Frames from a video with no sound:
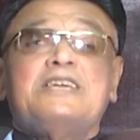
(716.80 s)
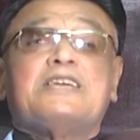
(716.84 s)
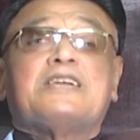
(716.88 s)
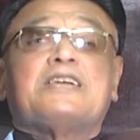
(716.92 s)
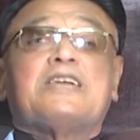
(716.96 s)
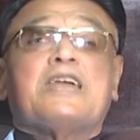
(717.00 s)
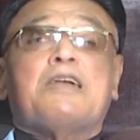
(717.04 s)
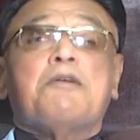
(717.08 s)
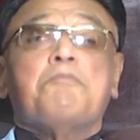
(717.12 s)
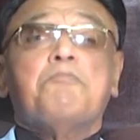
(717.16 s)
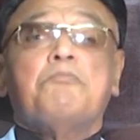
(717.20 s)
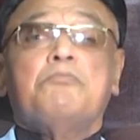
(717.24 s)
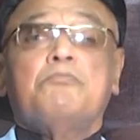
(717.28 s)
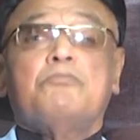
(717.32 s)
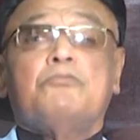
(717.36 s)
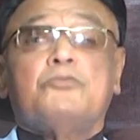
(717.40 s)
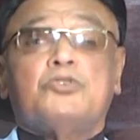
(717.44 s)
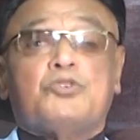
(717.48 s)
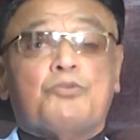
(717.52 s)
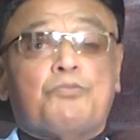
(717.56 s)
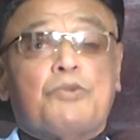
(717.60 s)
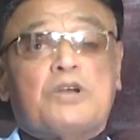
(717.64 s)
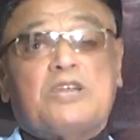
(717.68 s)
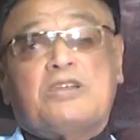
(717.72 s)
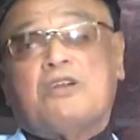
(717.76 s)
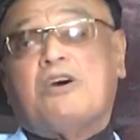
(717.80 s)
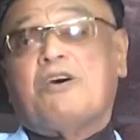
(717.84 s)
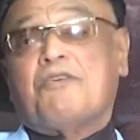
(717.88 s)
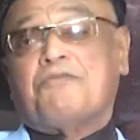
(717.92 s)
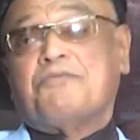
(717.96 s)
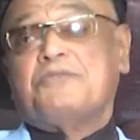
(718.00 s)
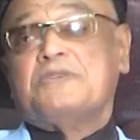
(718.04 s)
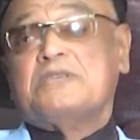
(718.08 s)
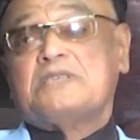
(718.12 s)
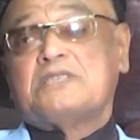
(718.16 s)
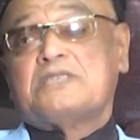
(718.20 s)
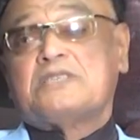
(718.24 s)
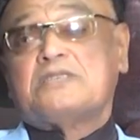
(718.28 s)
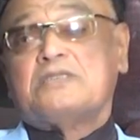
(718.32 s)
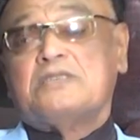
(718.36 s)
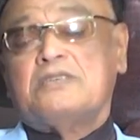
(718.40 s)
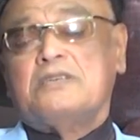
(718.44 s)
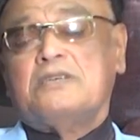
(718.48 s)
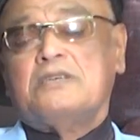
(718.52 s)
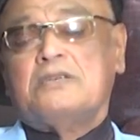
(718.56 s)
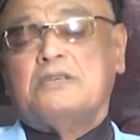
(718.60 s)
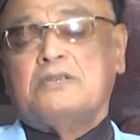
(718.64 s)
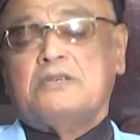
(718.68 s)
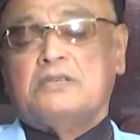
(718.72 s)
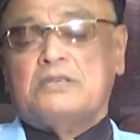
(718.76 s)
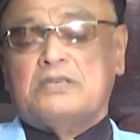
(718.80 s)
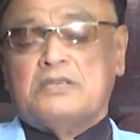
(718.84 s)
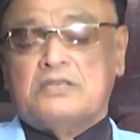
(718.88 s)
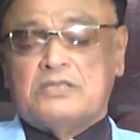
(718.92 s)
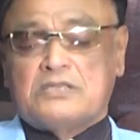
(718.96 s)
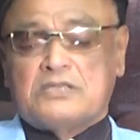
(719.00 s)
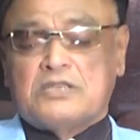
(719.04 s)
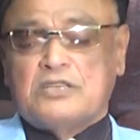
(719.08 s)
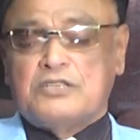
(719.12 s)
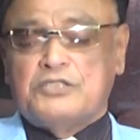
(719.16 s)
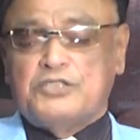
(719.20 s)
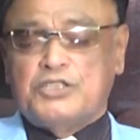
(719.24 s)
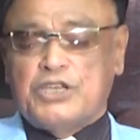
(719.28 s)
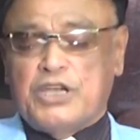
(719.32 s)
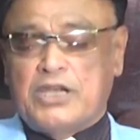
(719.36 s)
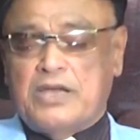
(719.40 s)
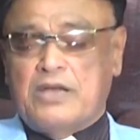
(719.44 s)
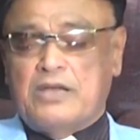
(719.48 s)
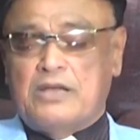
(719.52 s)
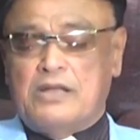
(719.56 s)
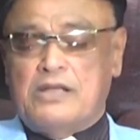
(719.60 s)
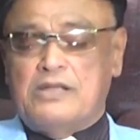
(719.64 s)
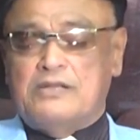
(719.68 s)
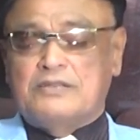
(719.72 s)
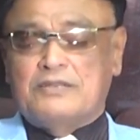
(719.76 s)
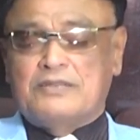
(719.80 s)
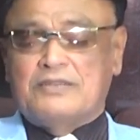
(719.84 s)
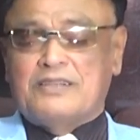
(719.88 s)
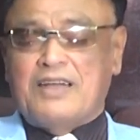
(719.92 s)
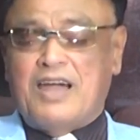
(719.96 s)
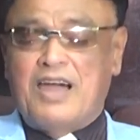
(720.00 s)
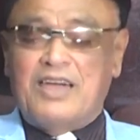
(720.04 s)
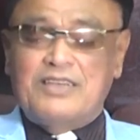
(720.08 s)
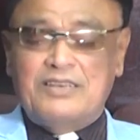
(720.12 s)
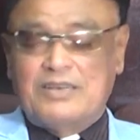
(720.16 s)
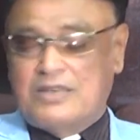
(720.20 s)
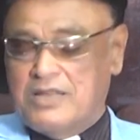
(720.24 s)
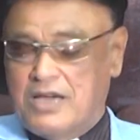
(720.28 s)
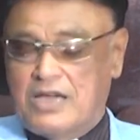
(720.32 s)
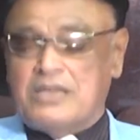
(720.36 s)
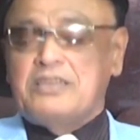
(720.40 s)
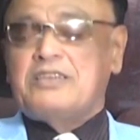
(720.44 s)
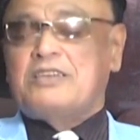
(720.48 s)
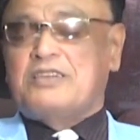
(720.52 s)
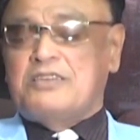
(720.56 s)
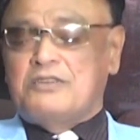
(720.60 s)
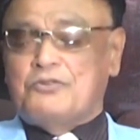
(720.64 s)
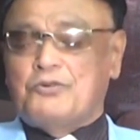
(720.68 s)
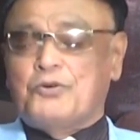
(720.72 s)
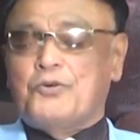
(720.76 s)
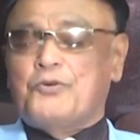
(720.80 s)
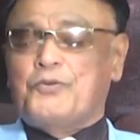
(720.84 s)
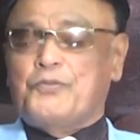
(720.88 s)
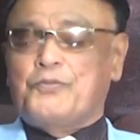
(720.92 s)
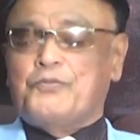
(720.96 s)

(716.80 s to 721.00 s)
He came to my office. He said, Jay, I like you.